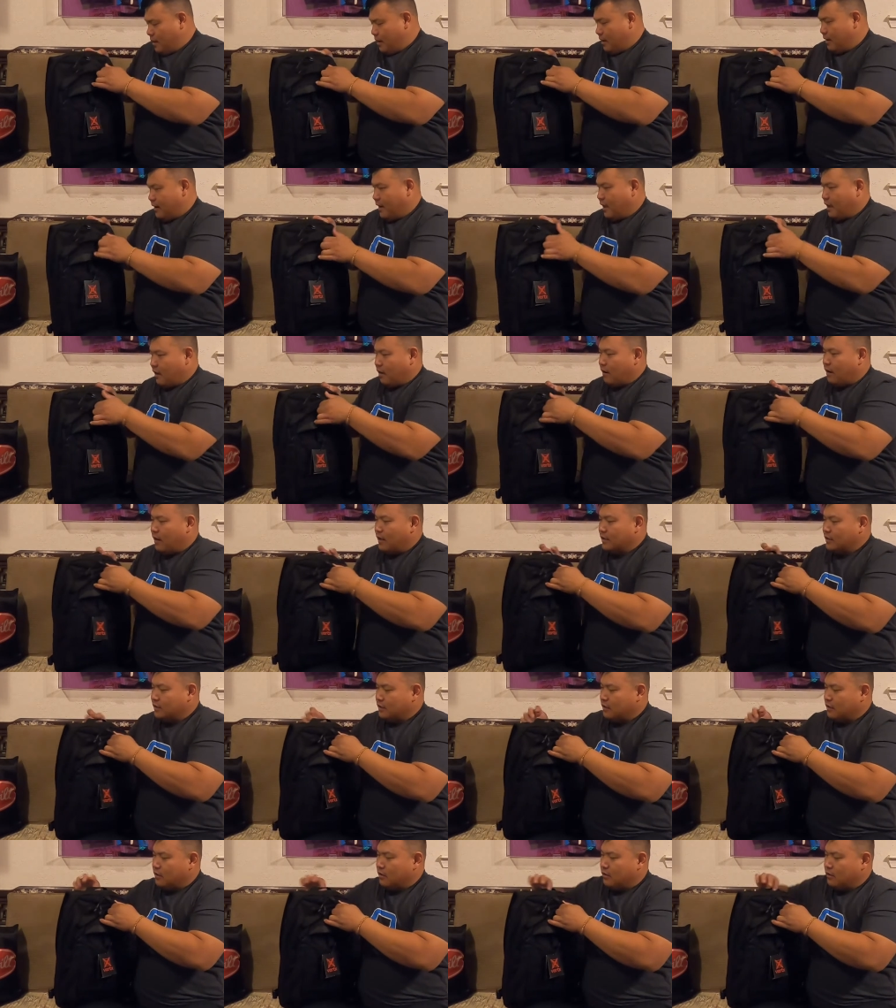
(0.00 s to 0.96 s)
Now
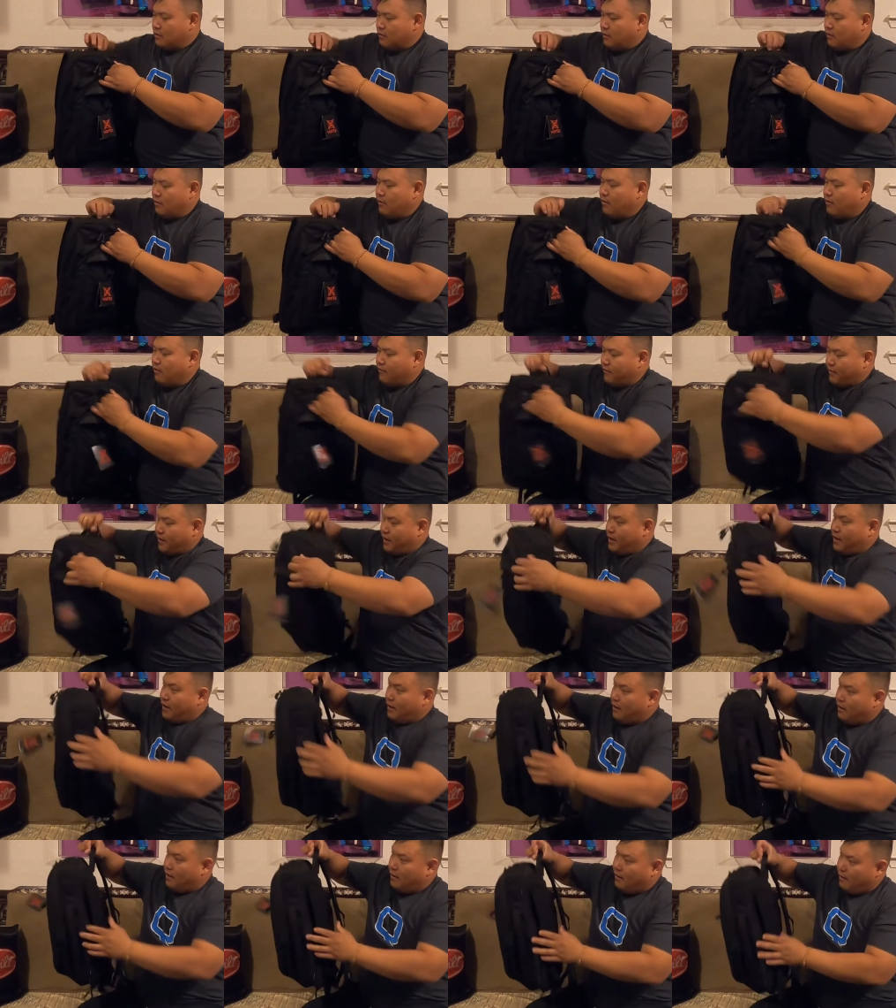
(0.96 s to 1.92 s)
also over
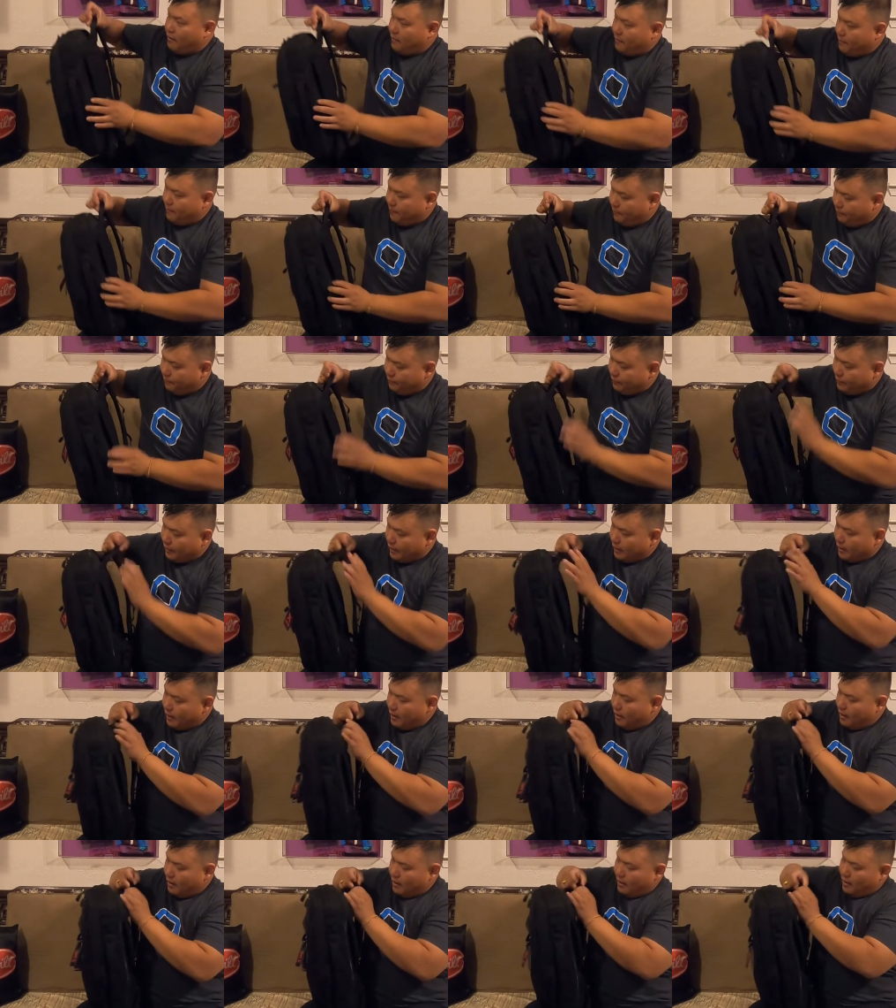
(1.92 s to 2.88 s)
here
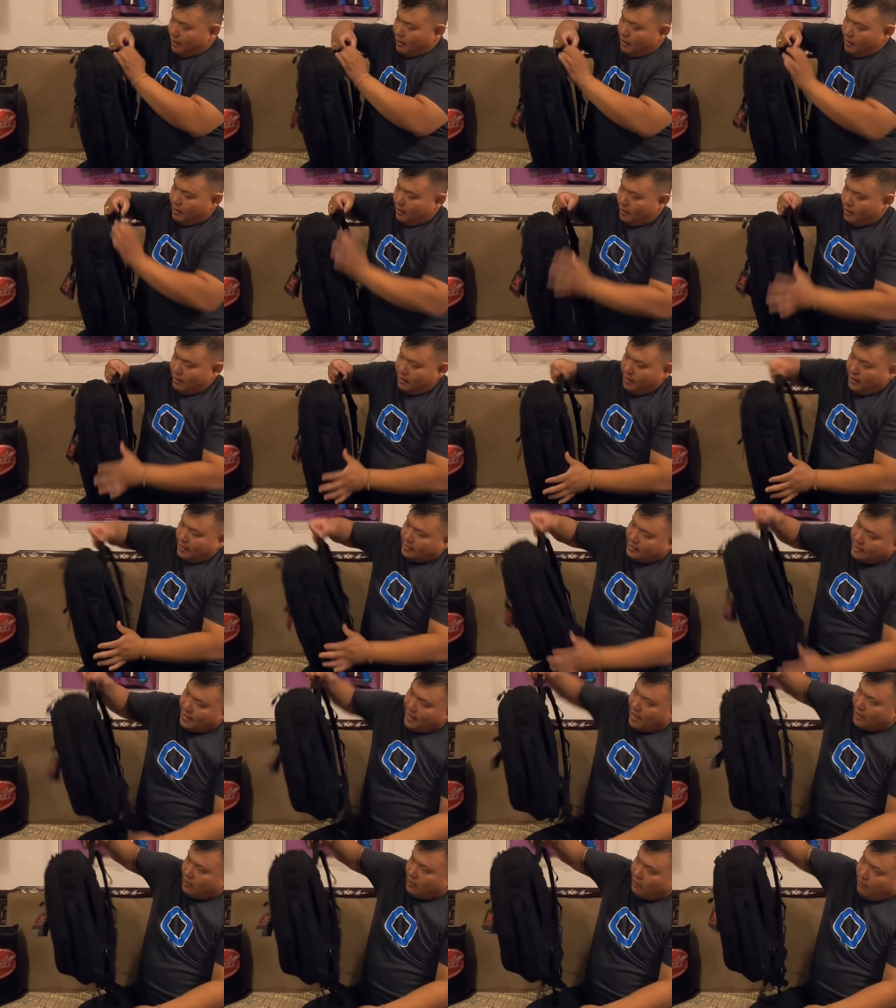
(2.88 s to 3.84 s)
has a
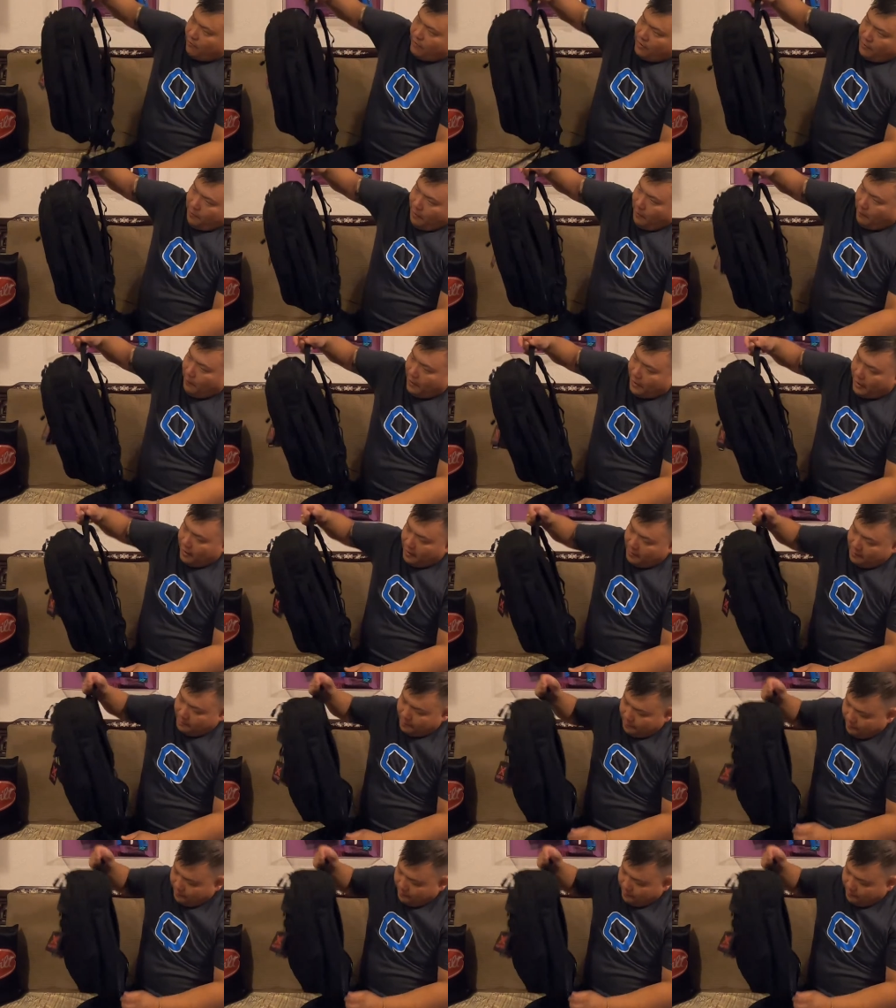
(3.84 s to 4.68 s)
handle for your backpack.